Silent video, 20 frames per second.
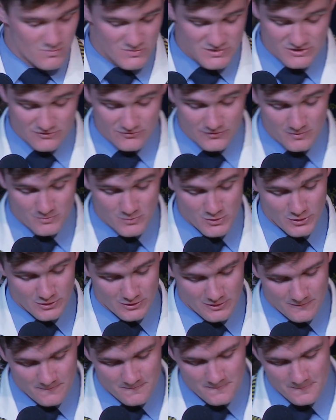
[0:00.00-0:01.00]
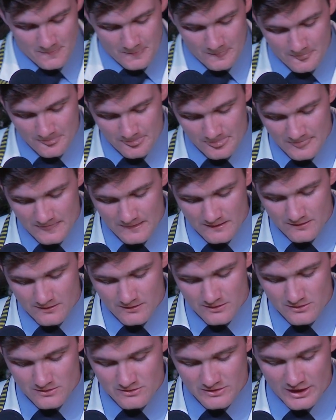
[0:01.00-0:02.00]
Mr. Van Vlok,
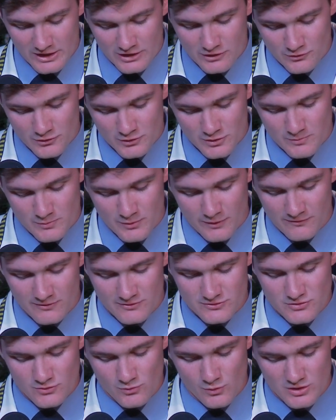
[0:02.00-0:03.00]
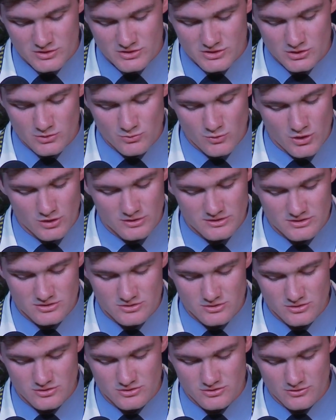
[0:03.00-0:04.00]
thank you for the privilege of watching you work this
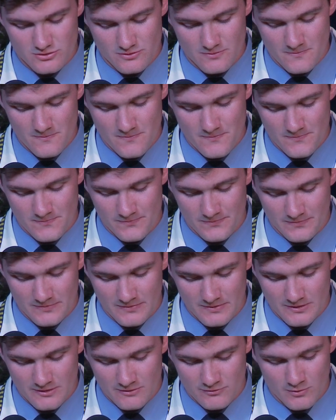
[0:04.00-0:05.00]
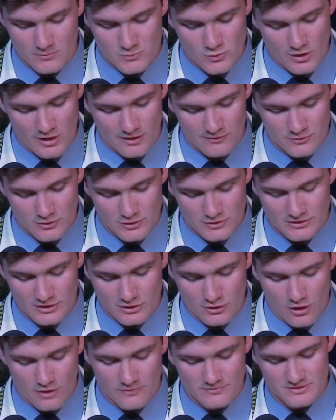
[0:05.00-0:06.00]
year, sir. From you I've learned
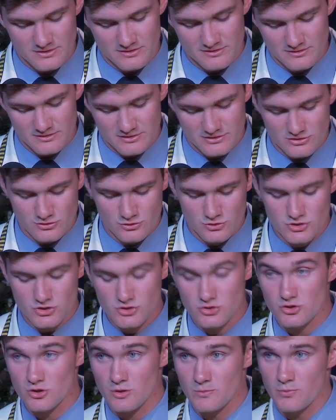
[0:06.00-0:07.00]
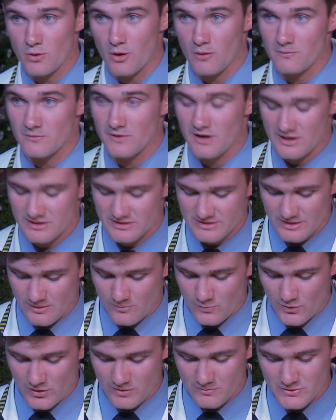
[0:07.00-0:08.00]
that often the solution to a problem lies
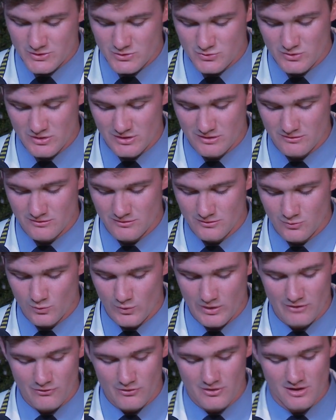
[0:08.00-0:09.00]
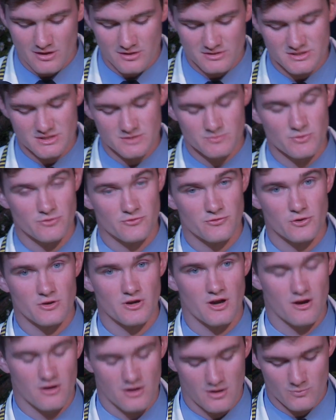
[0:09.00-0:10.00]
somewhere in between what everyone else's preferred
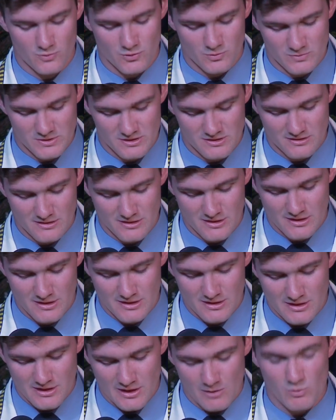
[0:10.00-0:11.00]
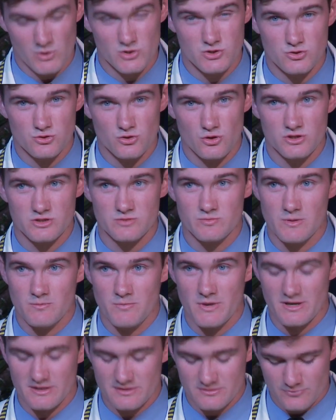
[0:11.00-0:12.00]
outcome would be and what you know to be
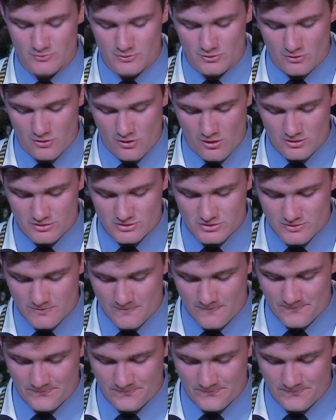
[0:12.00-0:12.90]
best for the college.